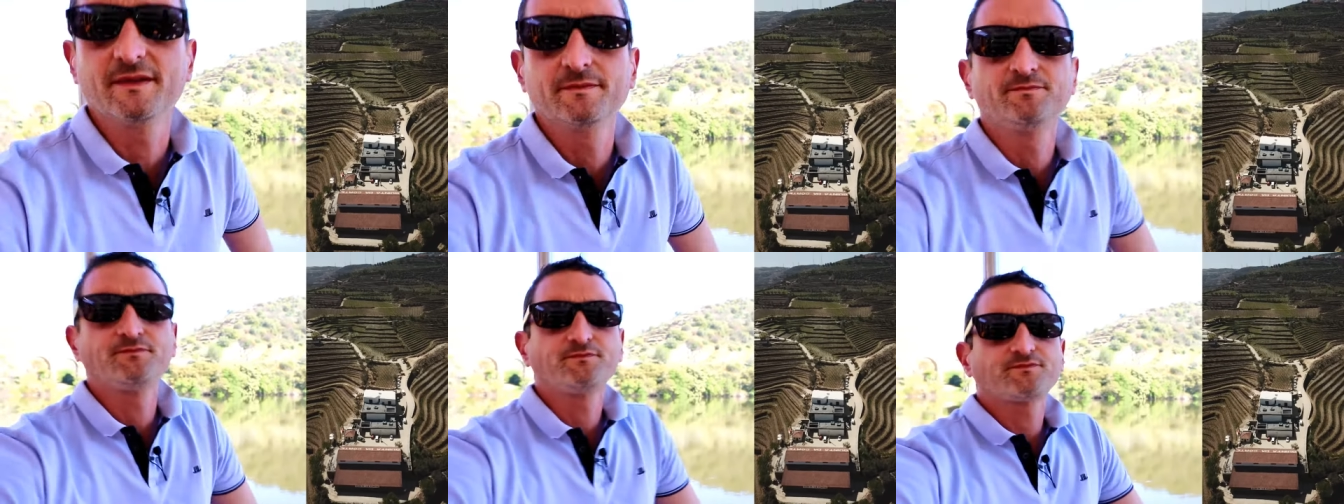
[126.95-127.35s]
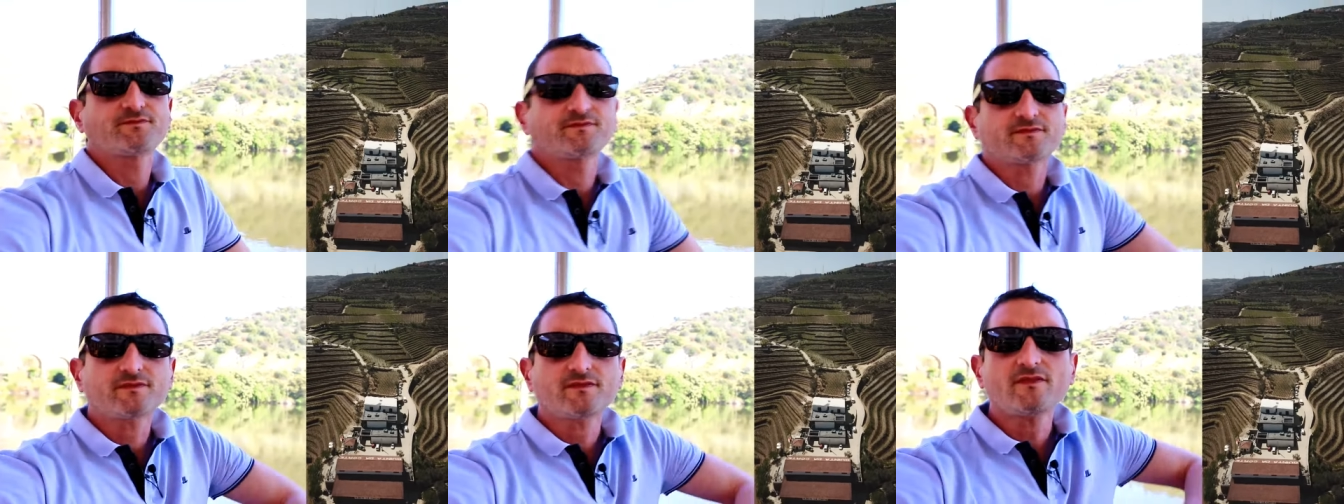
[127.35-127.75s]

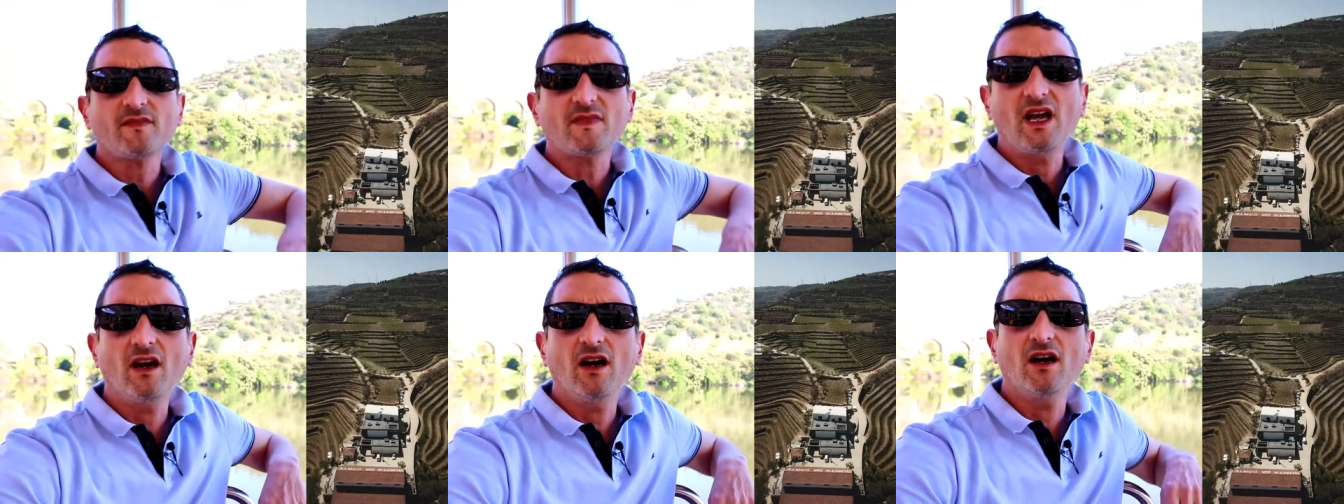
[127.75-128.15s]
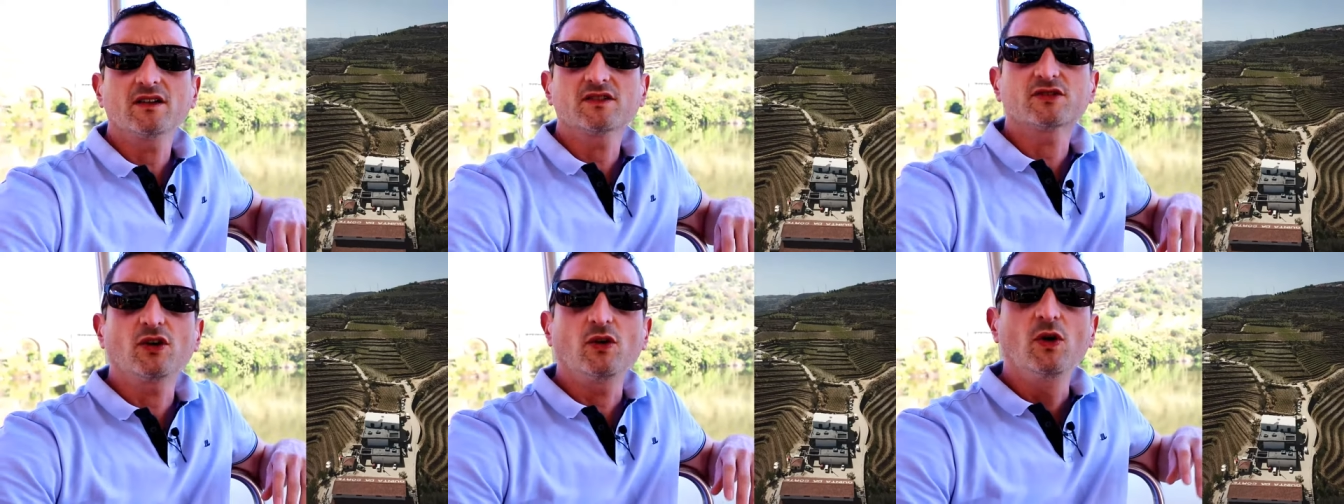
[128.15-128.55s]

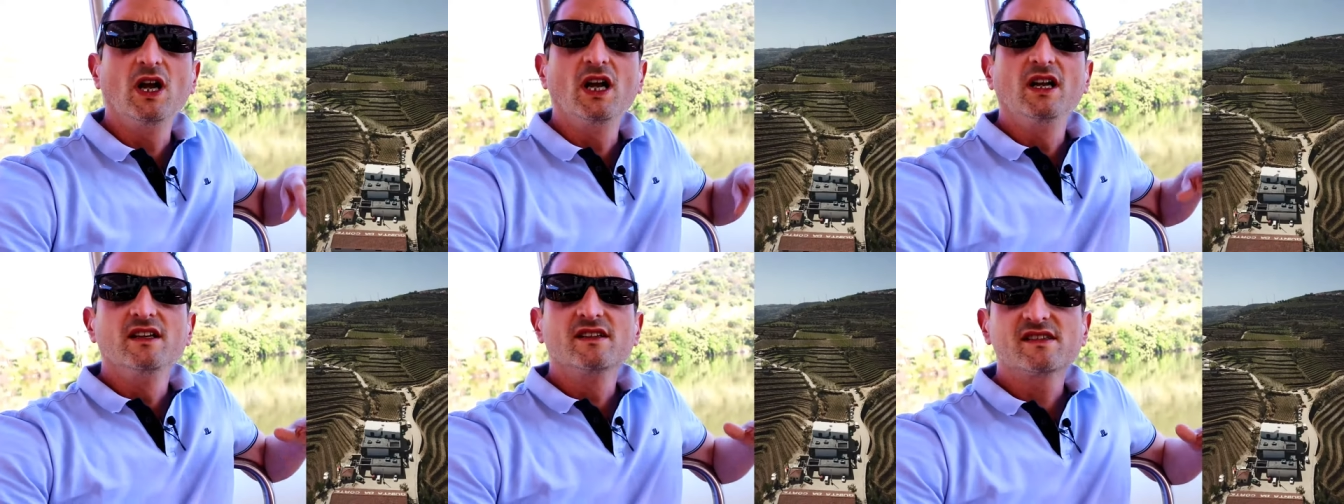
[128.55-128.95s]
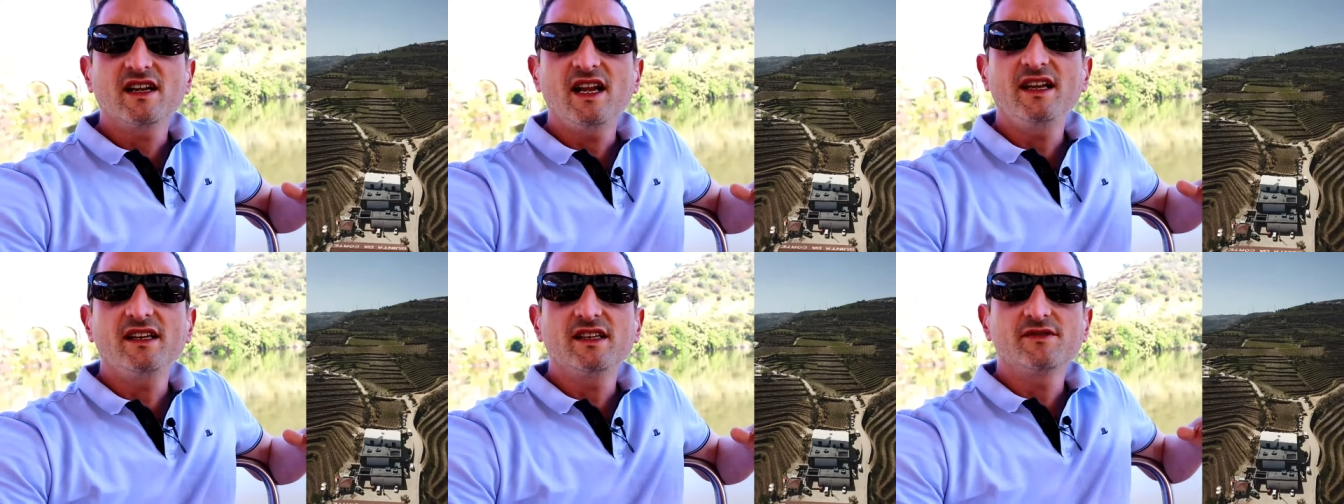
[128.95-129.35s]
Uh, so
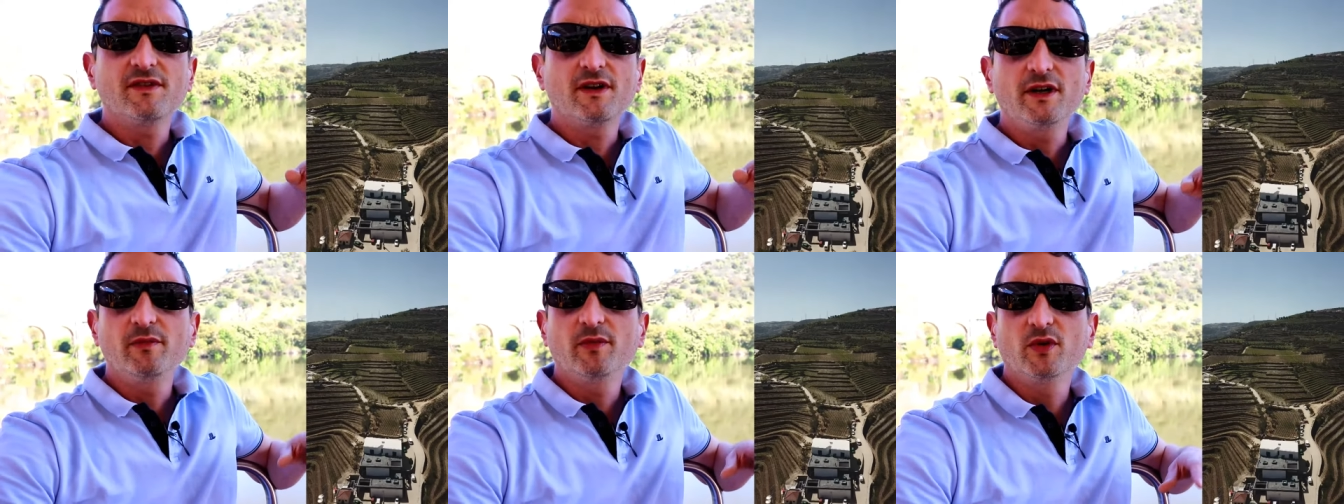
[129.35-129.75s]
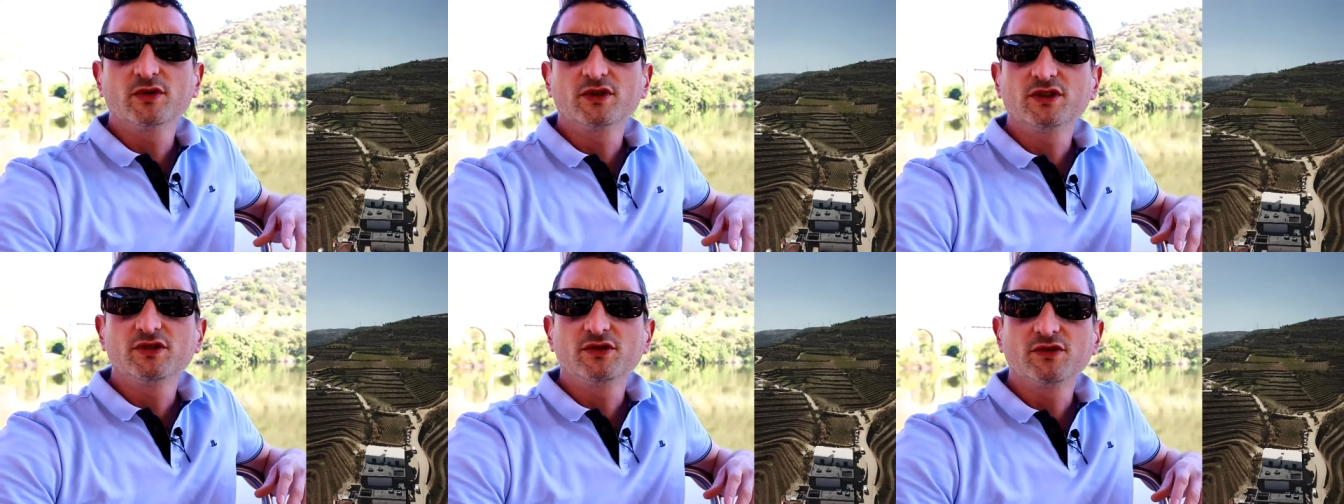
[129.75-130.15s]
slate is very
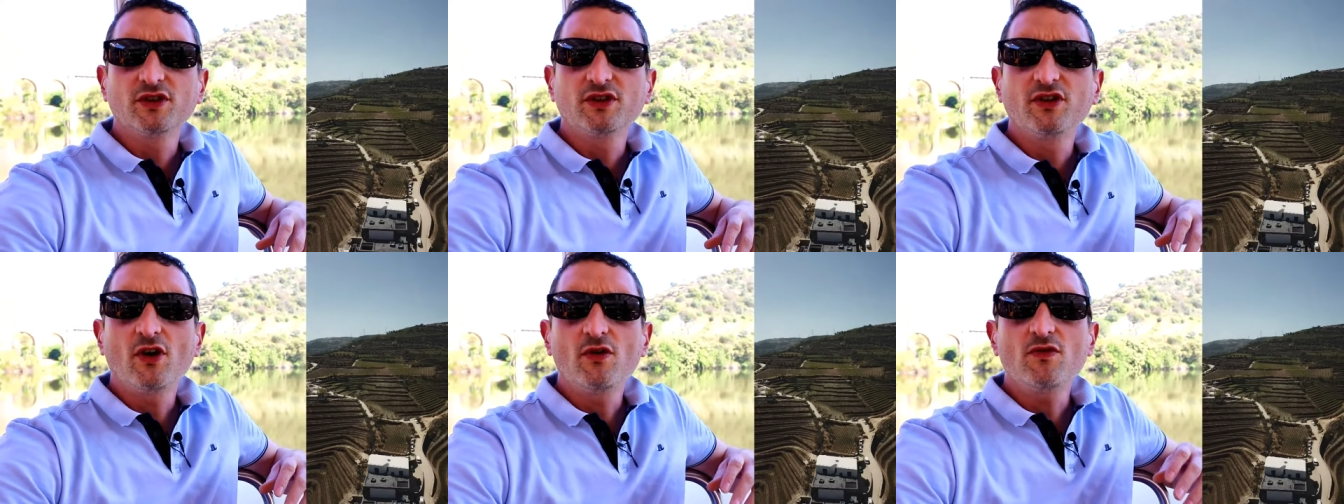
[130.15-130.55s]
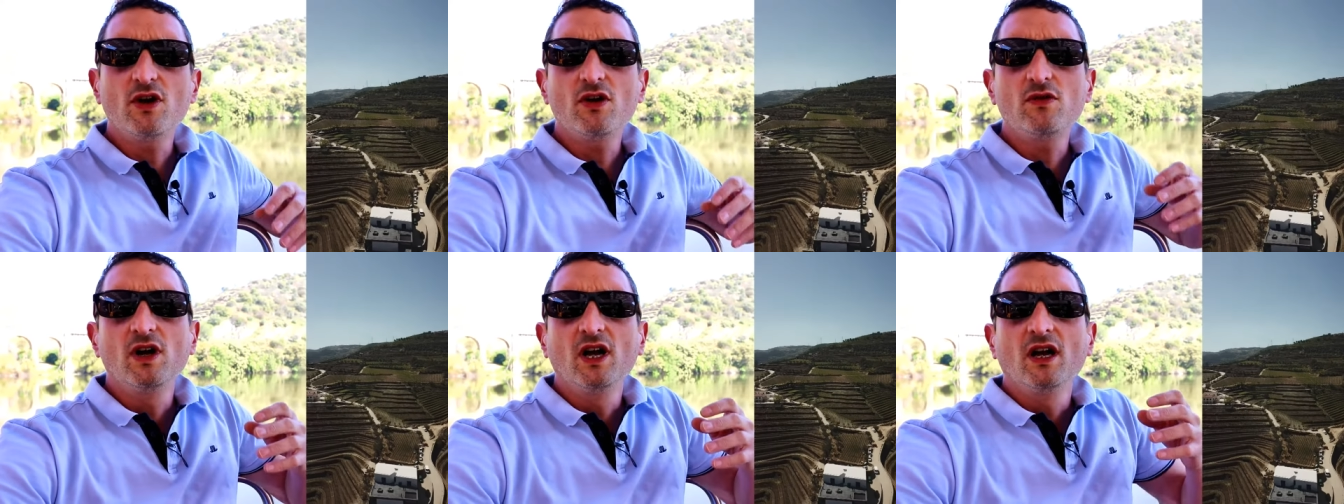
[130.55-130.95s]
important to the
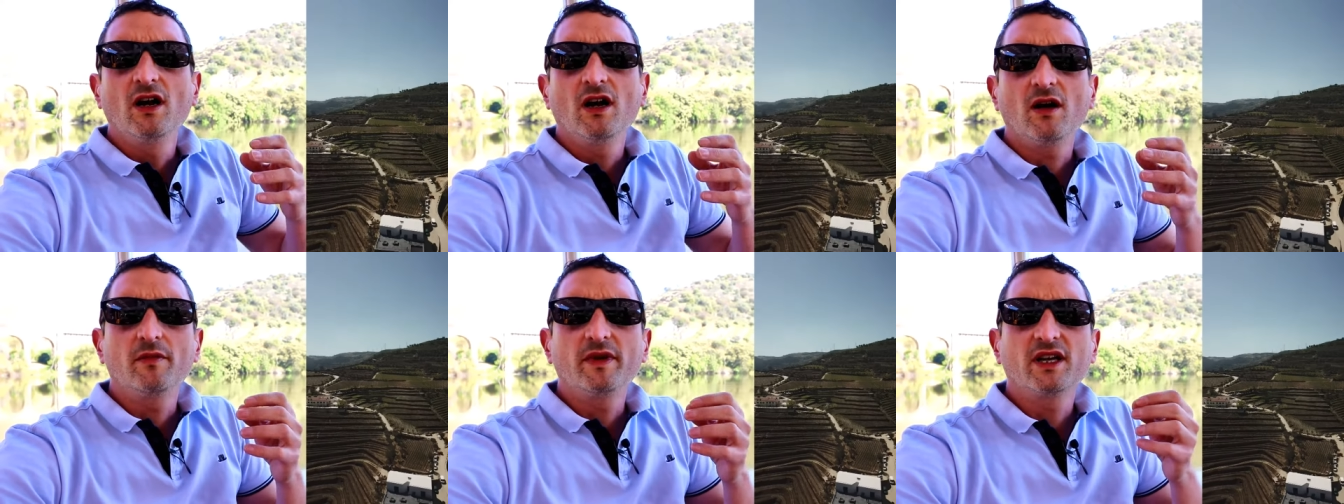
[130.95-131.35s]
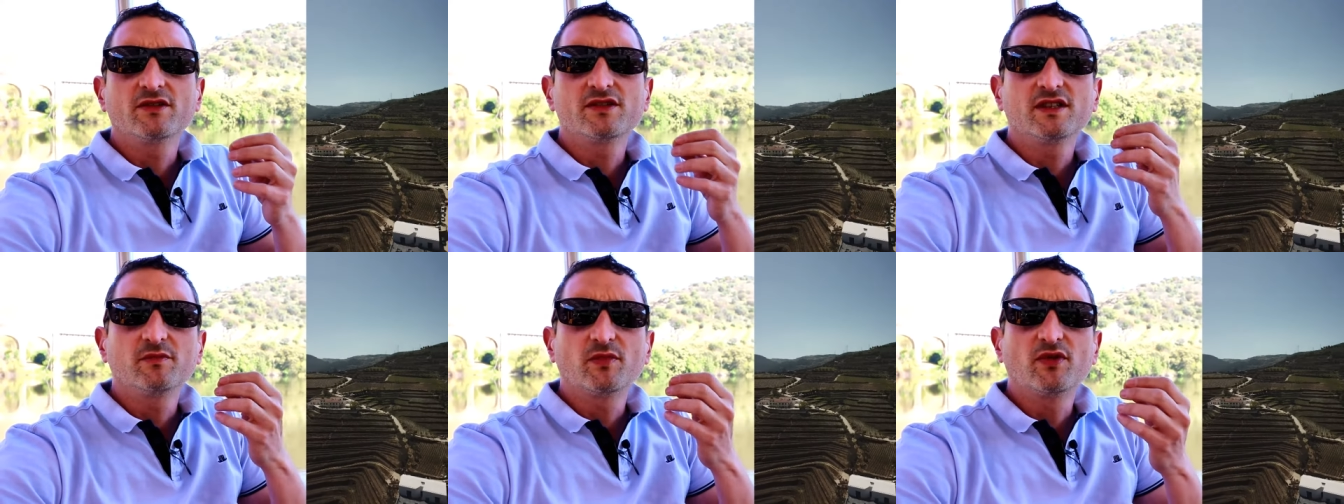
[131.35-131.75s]
Douro uh,
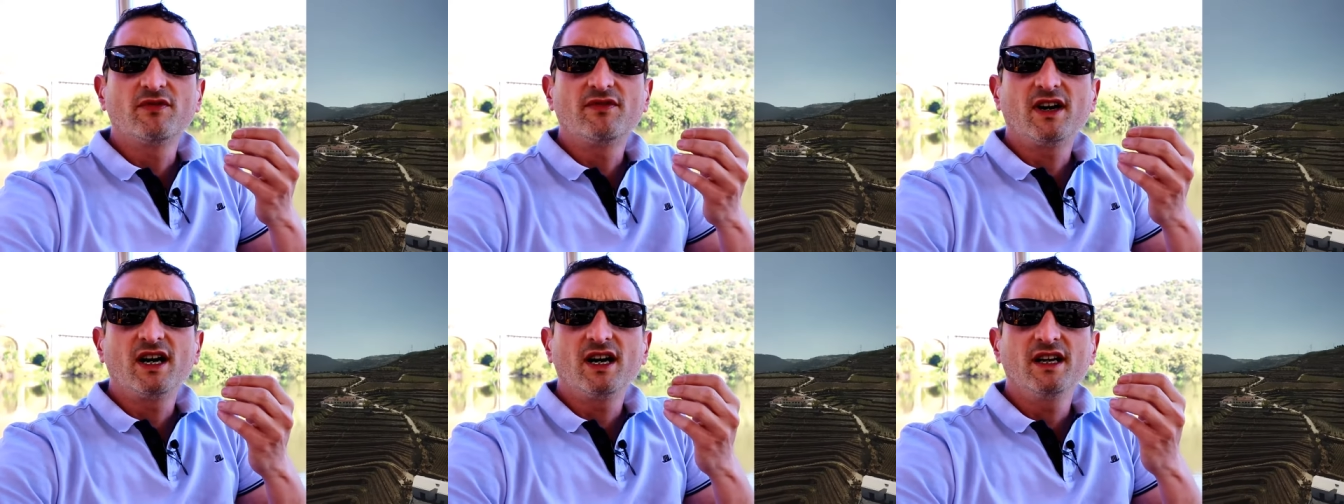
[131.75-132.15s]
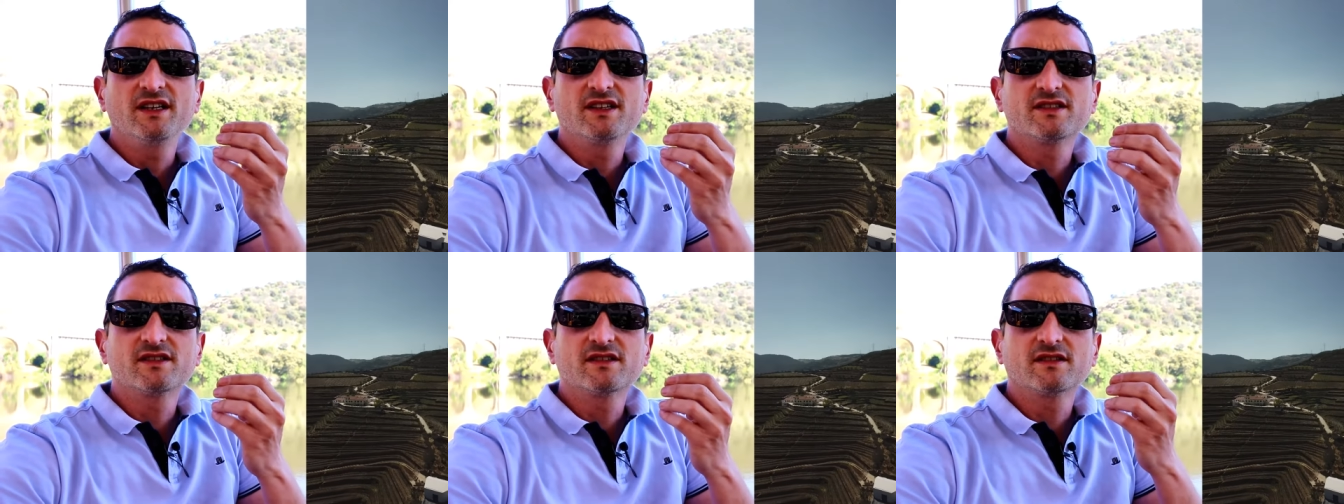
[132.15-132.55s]
because it
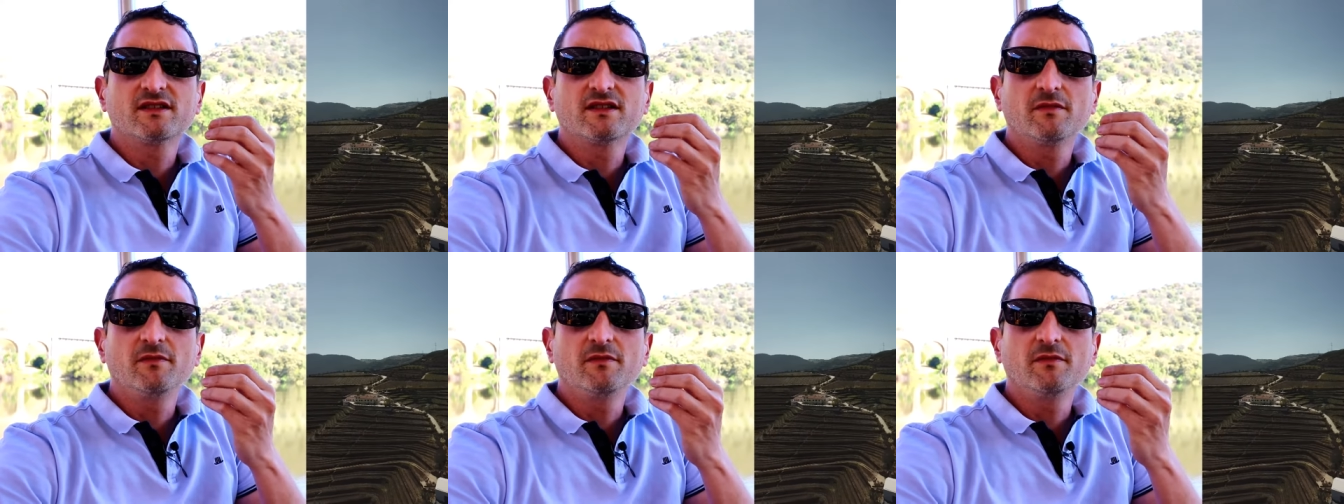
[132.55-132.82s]
provides